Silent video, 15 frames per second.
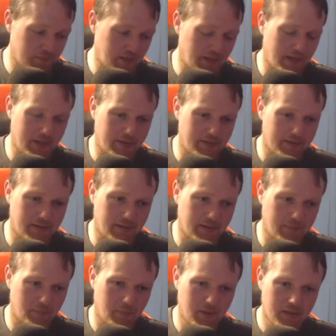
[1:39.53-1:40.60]
And
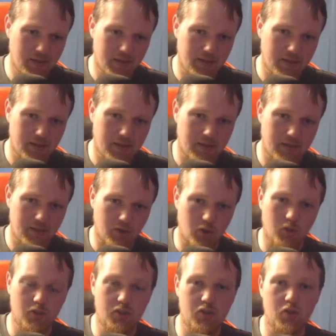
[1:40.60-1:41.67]

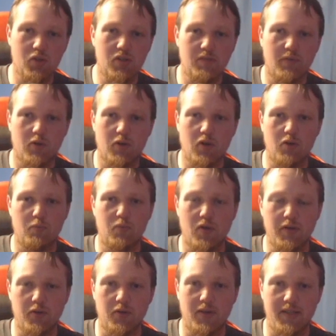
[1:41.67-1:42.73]
her search for her
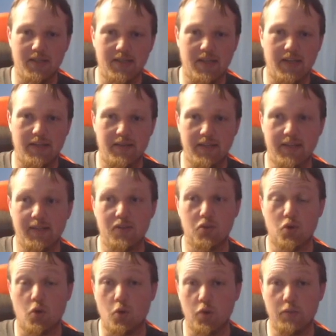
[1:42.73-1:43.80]
brother inside the
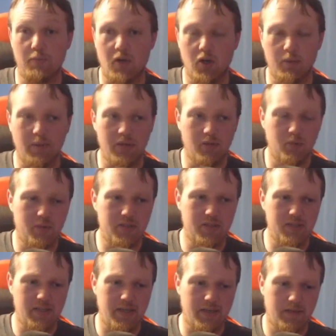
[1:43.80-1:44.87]
Control department, which
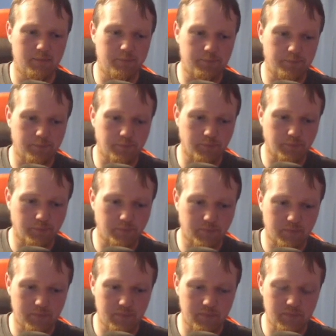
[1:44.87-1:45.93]
is like
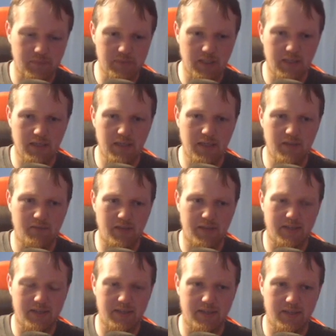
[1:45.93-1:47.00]
kind of
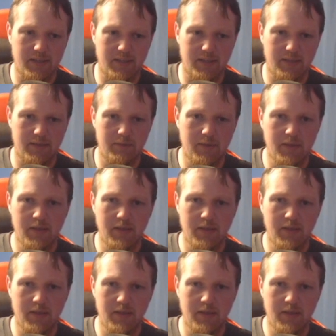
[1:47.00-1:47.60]
like X-Files.